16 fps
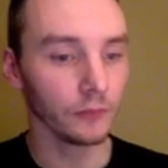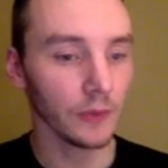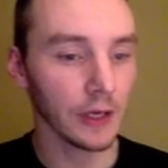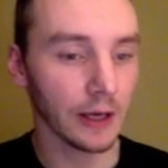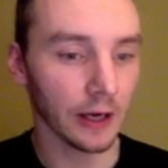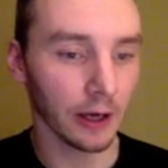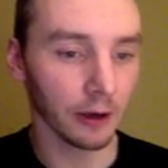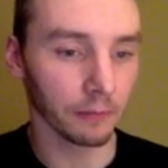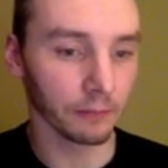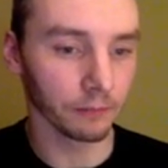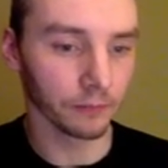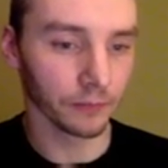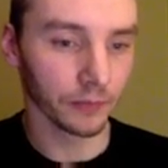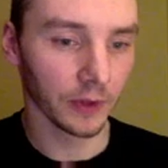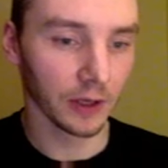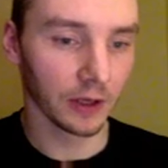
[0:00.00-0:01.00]
um,
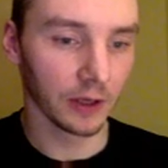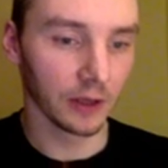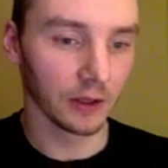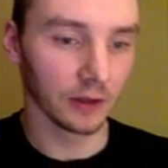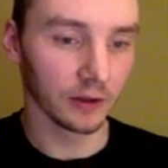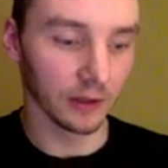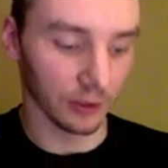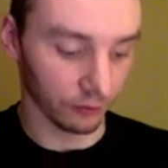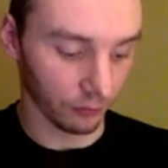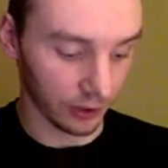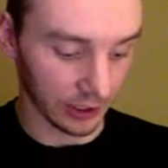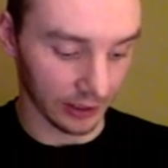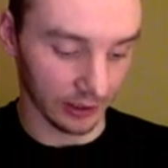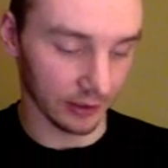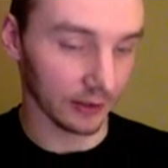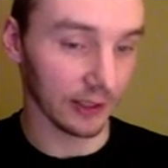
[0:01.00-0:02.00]
there's really
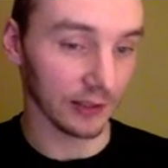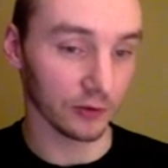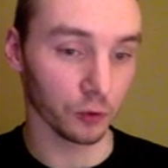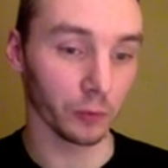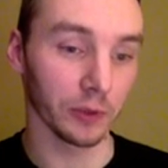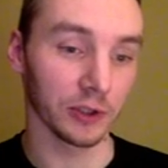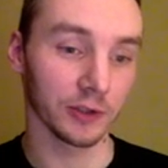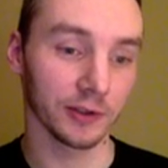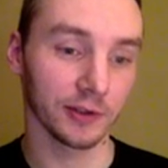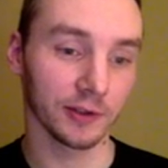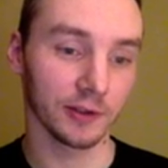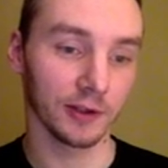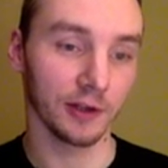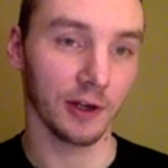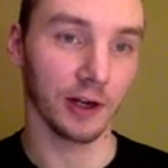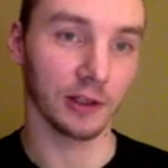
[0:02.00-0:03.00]
that's almost
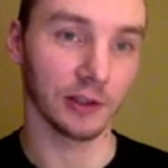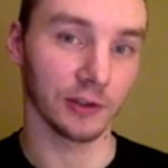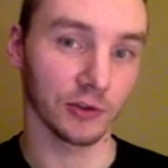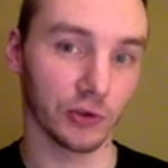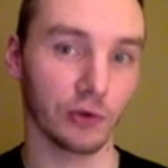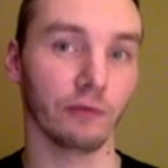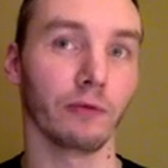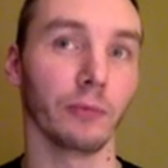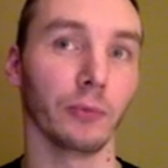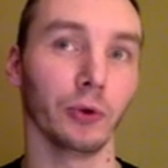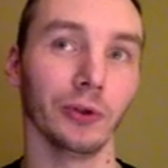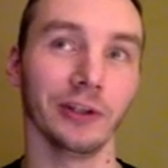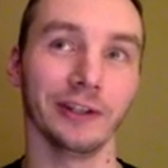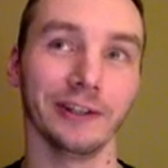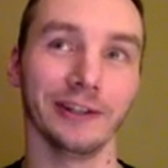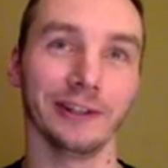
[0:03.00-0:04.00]
unsolvable
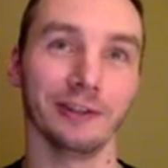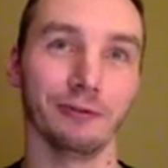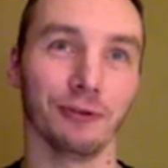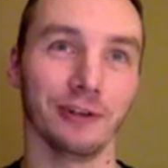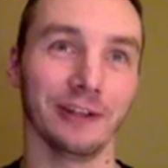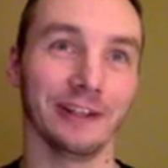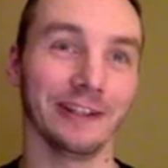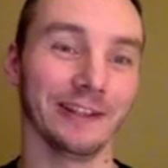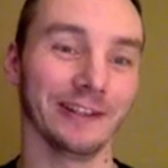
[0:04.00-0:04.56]
in the in the